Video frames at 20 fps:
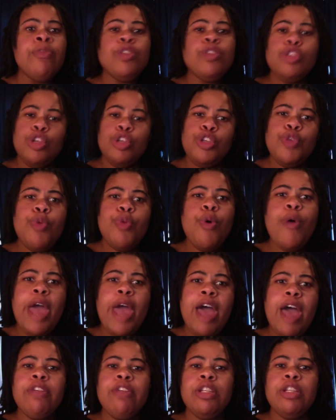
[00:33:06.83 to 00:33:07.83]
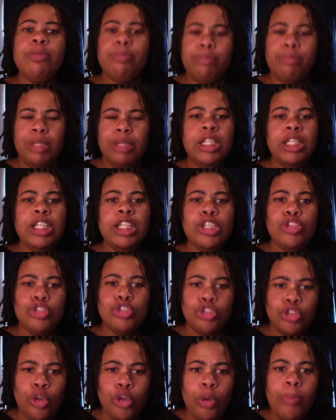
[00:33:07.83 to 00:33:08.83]
so you won't have a be looking
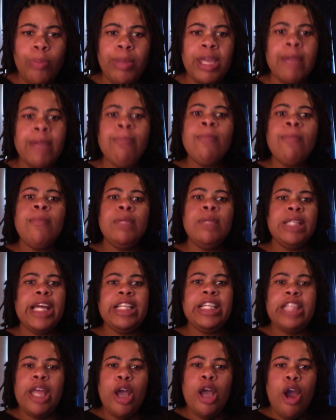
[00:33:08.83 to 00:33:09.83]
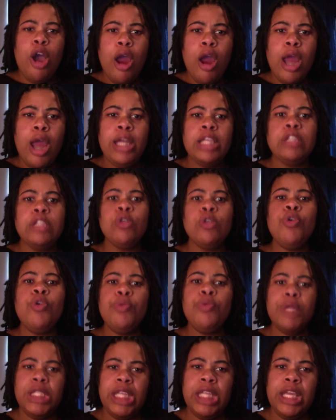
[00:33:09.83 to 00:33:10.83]
stupid like that artist who
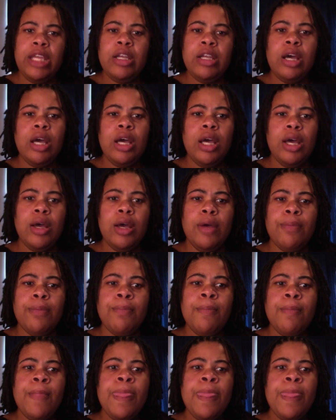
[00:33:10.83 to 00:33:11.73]
was in um